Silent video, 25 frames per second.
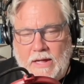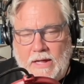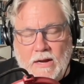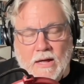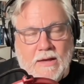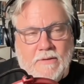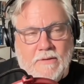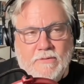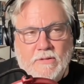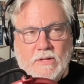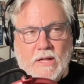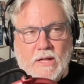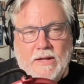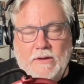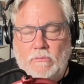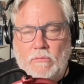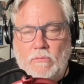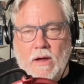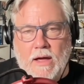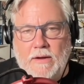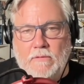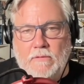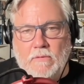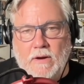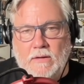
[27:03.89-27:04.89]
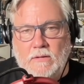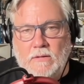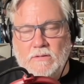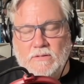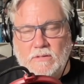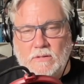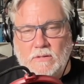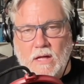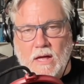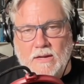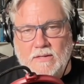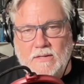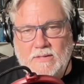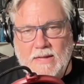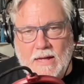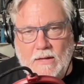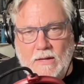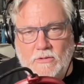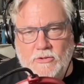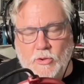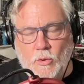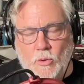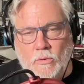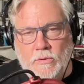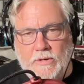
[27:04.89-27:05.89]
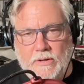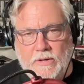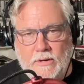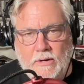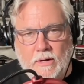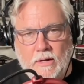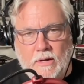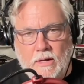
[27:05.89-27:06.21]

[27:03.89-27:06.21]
And I even like Ryan Reynolds a lot as Hal Jordan.